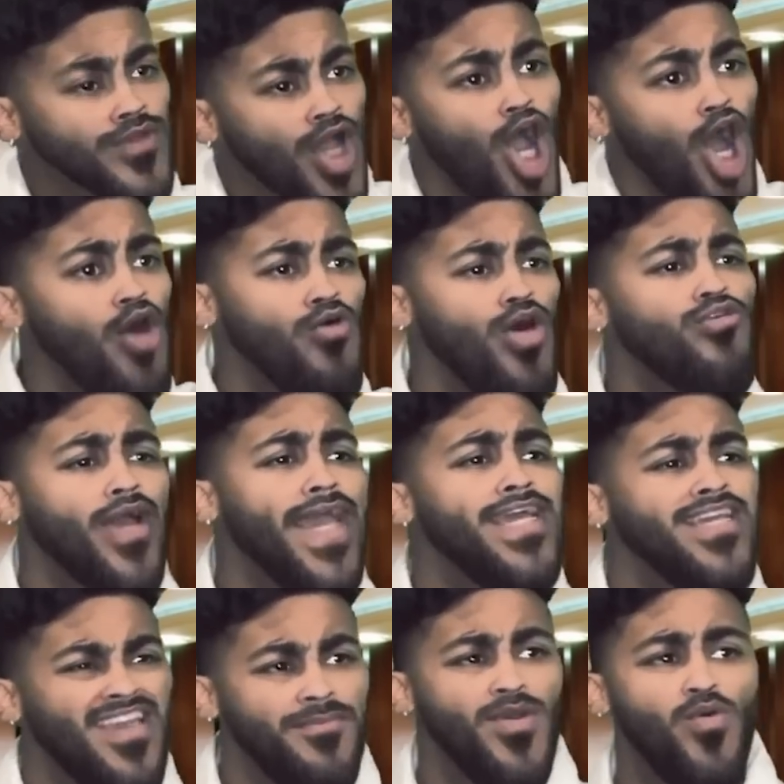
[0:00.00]
please. Oh,
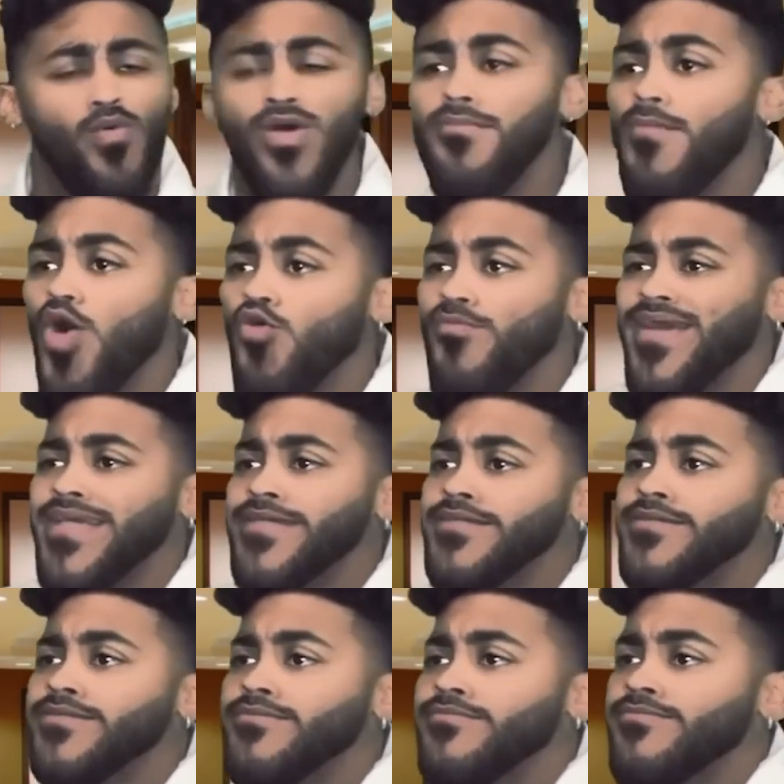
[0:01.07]
okay. Give me one
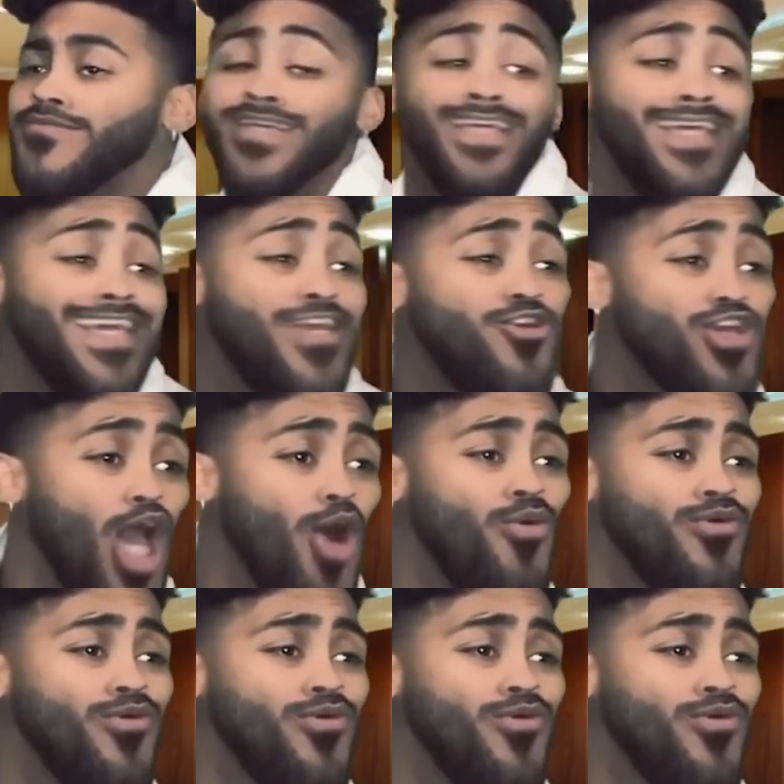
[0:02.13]
moment. Here you